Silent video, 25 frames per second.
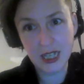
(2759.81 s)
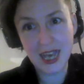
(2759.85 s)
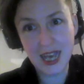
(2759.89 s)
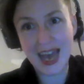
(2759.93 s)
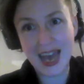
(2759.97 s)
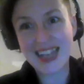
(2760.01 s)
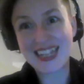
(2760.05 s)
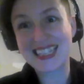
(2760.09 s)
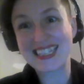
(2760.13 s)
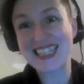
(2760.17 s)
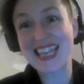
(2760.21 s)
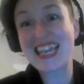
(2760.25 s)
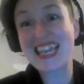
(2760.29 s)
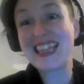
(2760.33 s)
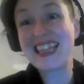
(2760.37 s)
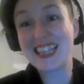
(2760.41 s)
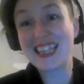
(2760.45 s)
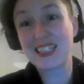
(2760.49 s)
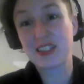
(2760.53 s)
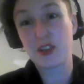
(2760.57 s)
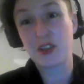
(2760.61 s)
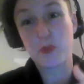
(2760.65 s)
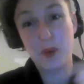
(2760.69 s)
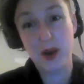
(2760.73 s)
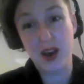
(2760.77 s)

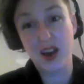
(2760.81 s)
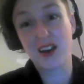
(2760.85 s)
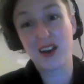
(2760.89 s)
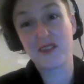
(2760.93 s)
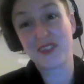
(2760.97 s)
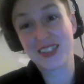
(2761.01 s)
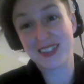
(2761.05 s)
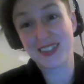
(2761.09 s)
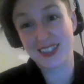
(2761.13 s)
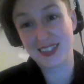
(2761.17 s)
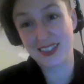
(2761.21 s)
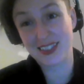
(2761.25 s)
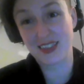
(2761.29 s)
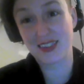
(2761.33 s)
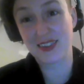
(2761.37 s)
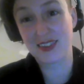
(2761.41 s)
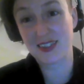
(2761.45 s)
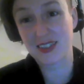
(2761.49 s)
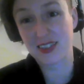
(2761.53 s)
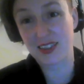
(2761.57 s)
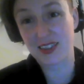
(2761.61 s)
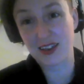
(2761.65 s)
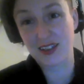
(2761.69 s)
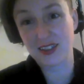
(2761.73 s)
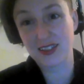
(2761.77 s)
And so part of this is in the
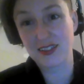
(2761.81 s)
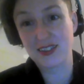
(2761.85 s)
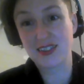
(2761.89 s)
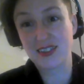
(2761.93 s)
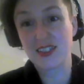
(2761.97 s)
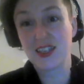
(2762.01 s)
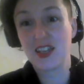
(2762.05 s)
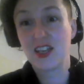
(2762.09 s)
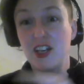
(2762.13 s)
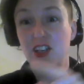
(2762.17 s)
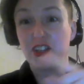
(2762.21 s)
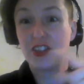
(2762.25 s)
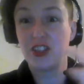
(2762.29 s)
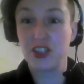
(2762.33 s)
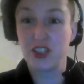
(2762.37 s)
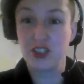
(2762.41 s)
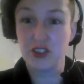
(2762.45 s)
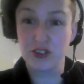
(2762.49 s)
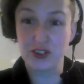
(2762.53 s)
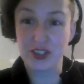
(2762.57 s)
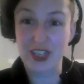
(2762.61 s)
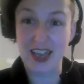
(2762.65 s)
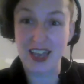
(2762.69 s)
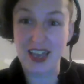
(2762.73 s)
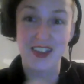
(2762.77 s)
slides that
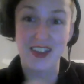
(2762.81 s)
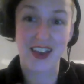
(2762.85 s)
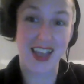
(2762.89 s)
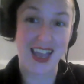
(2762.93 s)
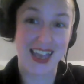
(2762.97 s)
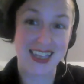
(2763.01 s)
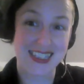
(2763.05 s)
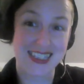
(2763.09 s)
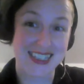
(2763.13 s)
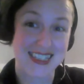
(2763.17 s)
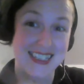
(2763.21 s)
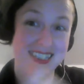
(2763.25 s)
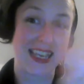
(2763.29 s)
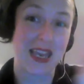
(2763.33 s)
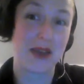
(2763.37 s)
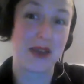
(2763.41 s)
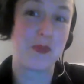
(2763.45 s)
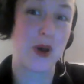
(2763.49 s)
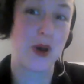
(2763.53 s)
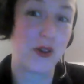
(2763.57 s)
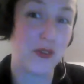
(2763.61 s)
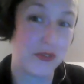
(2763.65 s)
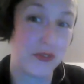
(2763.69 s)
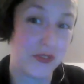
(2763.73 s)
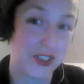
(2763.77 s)
you'll get that I had to skip
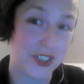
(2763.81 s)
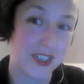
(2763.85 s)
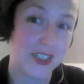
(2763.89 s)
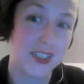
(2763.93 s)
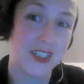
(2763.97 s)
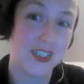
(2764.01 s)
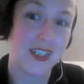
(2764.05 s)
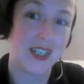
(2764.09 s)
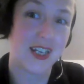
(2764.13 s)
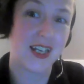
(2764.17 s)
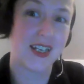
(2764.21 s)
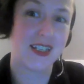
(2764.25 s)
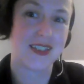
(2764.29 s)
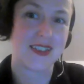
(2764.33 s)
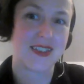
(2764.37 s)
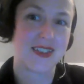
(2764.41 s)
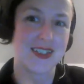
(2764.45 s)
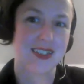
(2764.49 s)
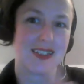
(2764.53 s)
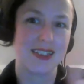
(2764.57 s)
over as to